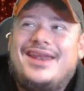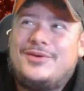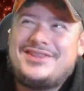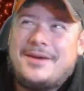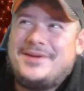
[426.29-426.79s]
Now,
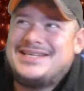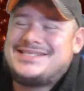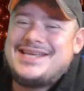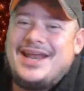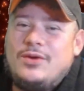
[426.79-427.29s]
with that being
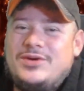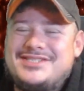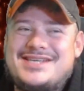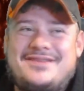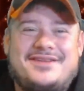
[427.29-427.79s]
said, I will
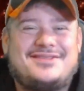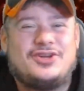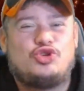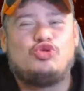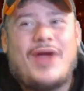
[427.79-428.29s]
say that the
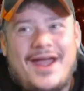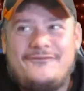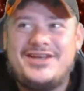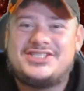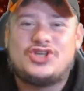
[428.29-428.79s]

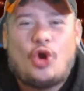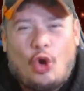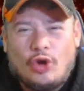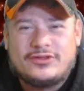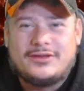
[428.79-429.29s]
graphics
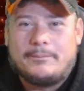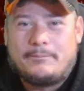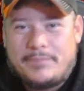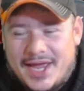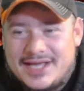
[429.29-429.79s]
aren't the
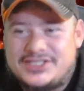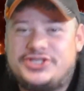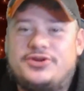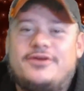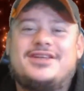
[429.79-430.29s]
best.
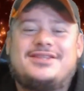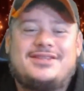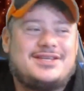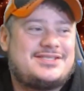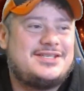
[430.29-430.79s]
You know,
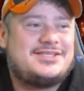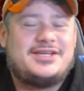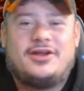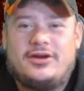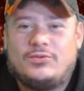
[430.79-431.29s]
that this is
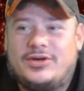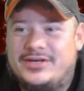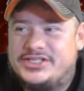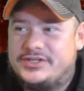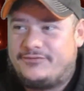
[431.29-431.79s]
an Unreal
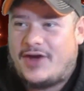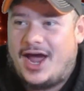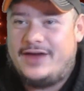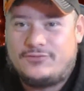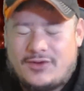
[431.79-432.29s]
Engine
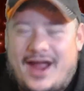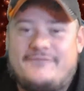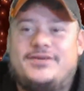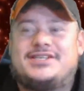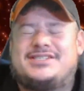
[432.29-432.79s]
5
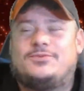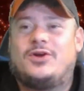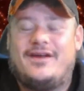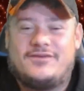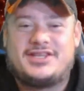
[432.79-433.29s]
graphics
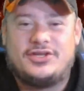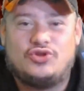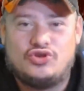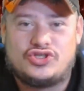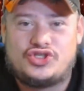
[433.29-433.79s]
where everything
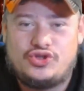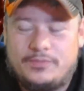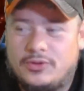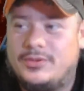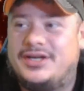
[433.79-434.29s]
looks
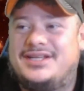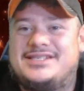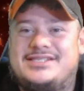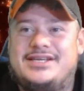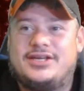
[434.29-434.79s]
super
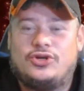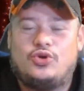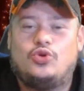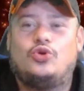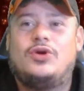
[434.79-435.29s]
realistic and
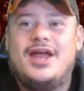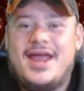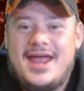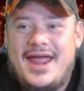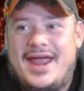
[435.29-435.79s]
cool.
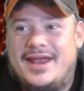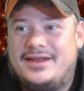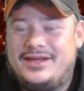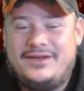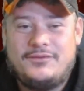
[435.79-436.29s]
And
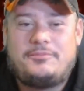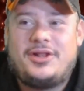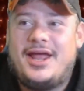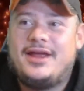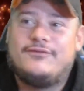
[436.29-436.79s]
even
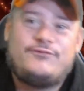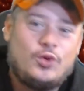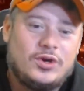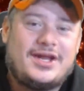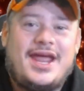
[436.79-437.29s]
playing in
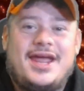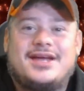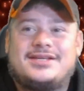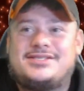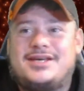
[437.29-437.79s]
4K,
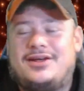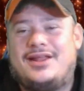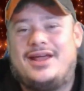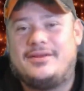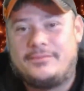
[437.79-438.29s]
I could tell,
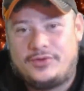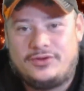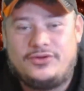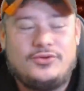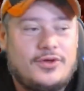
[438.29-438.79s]
like,
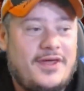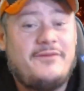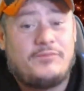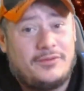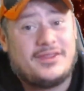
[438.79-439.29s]
you know, they
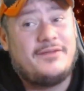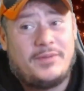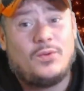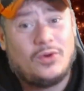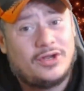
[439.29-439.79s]
they've
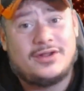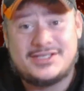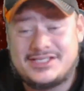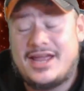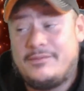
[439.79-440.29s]
been working on
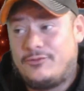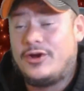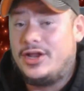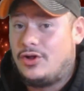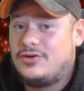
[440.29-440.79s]
this game
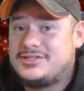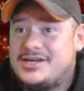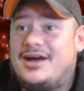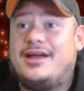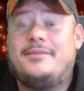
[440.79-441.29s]
for a long
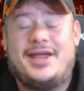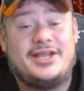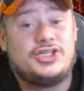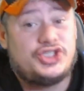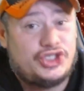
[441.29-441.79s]
time and
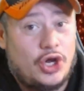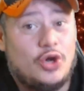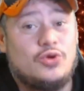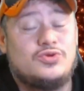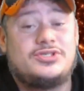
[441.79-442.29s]
it
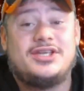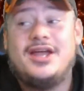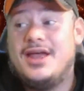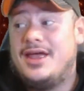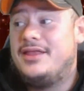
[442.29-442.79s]
shows
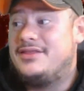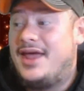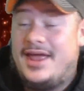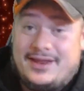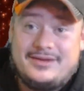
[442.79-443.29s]

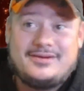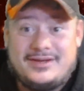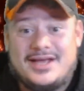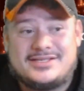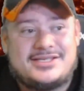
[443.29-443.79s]
that
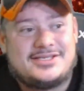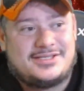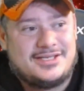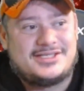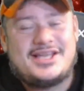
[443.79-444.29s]
yes, this
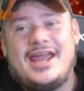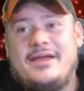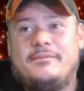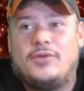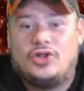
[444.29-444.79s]
this
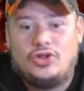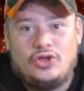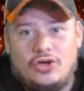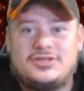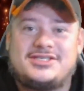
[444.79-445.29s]
game
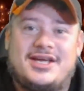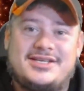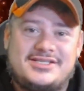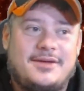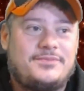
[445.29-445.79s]
looks like
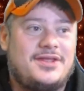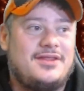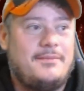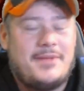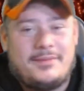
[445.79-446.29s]
something
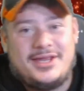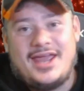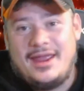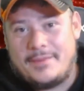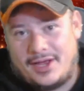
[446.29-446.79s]
that maybe
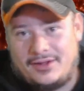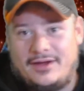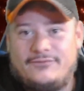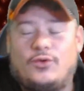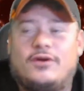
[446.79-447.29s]
came out
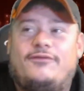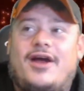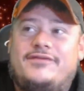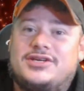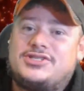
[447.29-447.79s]
like four or
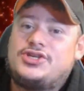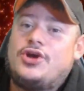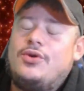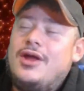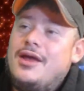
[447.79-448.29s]
five years
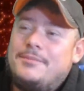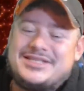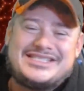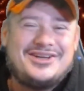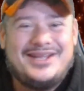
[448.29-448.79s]
ago, but
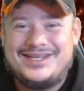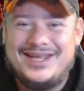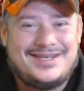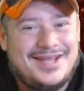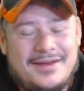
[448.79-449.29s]
still it,
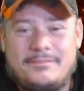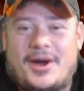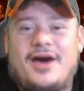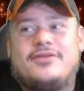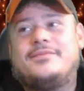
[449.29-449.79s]
it didn't
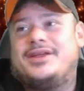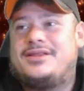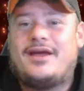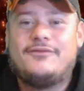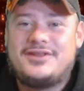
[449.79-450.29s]
bother me.
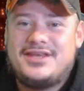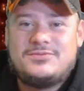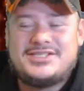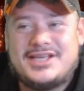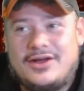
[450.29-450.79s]
Everything
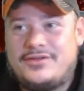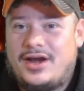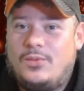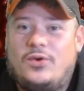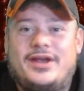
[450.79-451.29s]
was there that
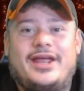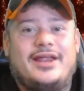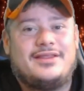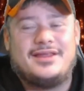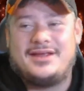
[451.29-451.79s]
I
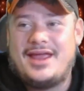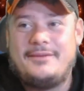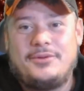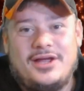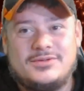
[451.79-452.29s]
wanted. The
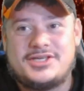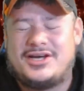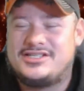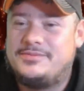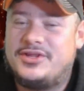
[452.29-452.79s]
gameplay was
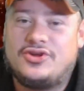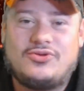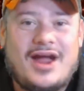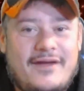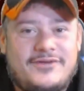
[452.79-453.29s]
awesome and the
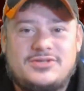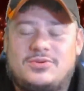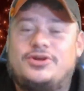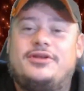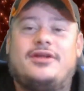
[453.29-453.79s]
graphics
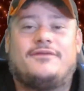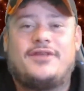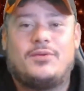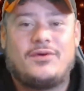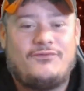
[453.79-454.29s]
were good enough.
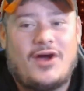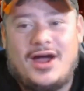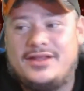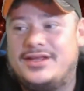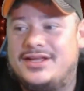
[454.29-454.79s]
They were
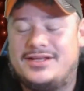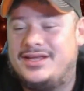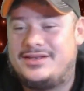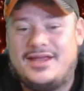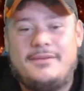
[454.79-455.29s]
fine. It,
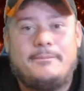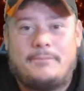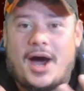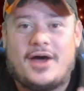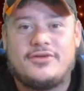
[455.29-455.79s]
it didn't
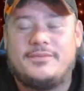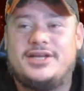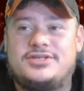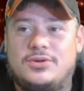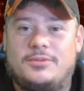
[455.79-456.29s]
bother
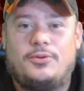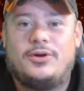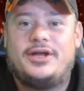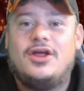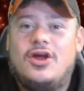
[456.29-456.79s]
me to a
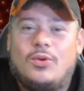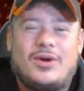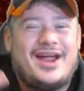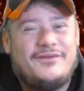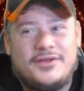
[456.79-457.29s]
point
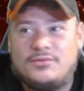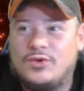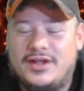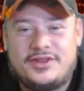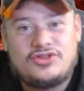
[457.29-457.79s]
where I even
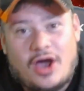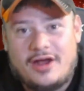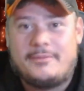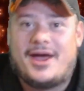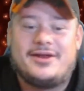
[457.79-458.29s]
really
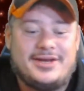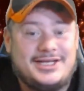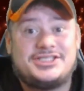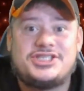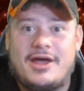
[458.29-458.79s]
thought about it,
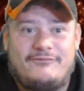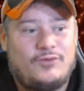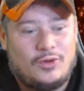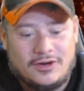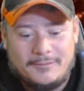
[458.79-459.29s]
except
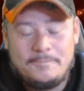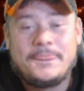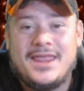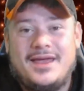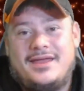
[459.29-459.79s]
for
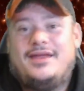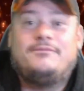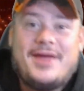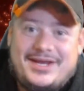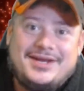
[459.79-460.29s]

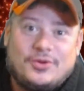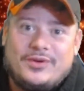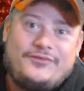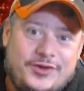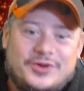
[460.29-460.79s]
in making a
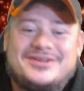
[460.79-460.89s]
review.